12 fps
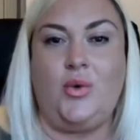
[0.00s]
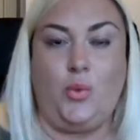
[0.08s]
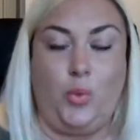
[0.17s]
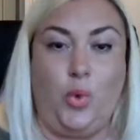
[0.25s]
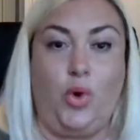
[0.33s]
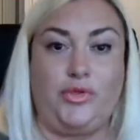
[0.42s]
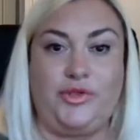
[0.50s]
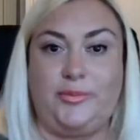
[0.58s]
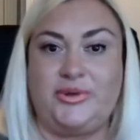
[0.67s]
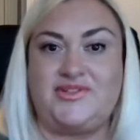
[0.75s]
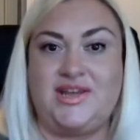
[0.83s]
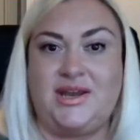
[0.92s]
what
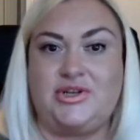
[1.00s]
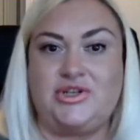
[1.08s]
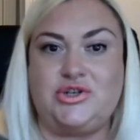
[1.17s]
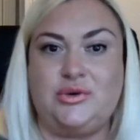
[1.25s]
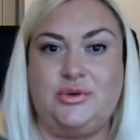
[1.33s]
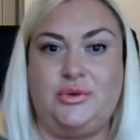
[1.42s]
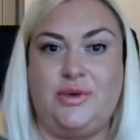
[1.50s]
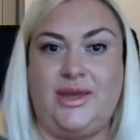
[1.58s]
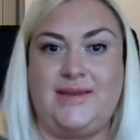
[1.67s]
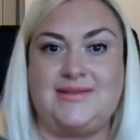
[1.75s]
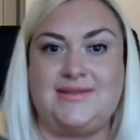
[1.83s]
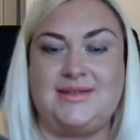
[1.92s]
the potential
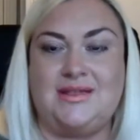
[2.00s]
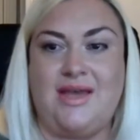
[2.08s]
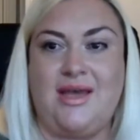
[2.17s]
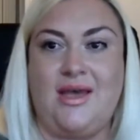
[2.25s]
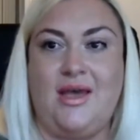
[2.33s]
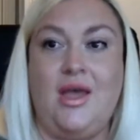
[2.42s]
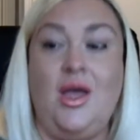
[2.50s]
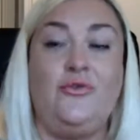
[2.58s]
is there